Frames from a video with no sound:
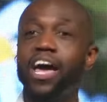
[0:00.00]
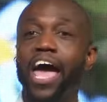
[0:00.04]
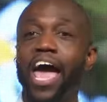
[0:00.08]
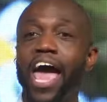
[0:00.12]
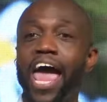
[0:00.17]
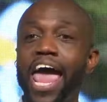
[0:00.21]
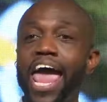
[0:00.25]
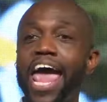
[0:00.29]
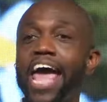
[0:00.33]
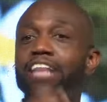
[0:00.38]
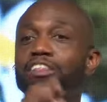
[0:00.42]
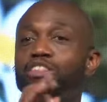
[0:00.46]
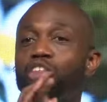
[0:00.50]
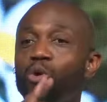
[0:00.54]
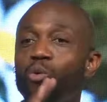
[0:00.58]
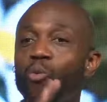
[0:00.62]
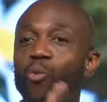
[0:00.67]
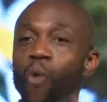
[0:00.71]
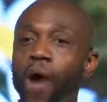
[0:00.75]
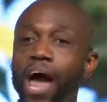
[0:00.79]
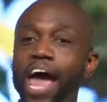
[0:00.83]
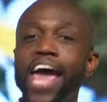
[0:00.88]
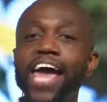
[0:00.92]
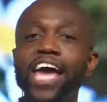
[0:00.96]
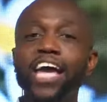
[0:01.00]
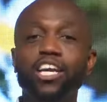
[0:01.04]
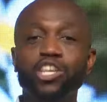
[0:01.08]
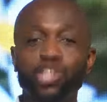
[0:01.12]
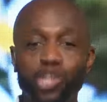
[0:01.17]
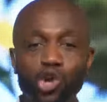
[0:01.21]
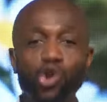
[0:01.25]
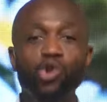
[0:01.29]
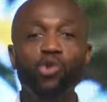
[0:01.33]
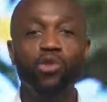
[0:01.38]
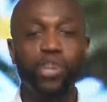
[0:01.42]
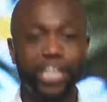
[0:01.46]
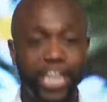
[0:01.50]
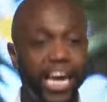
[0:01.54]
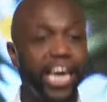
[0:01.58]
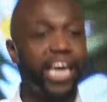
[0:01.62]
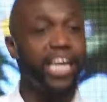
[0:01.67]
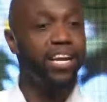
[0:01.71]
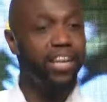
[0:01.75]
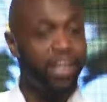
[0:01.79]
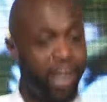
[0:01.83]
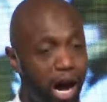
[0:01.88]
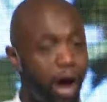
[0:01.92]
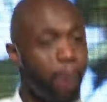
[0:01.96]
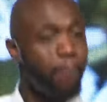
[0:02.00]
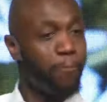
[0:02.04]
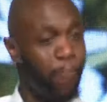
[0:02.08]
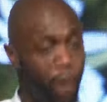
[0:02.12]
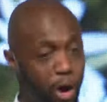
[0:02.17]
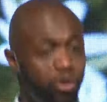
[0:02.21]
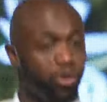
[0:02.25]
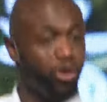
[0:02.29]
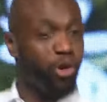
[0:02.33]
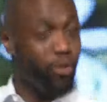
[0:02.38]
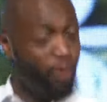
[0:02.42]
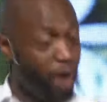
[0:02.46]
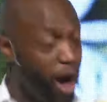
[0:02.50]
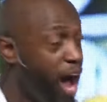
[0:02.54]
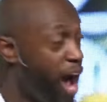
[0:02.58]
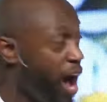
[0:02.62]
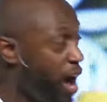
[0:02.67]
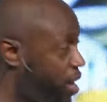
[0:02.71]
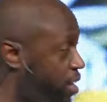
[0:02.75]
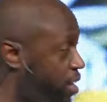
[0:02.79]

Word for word: And the way you get up on a rock,